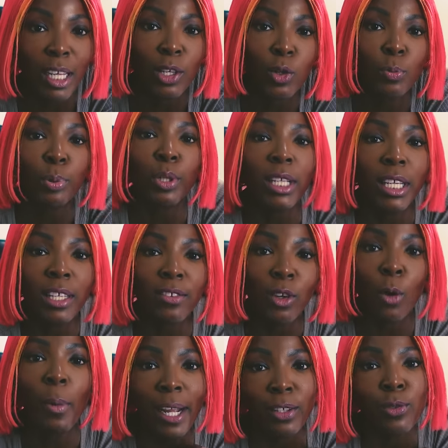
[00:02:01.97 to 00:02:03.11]
Can you please
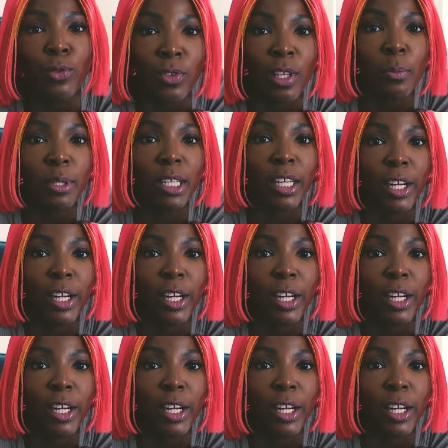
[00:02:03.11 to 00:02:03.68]
go back to sleep in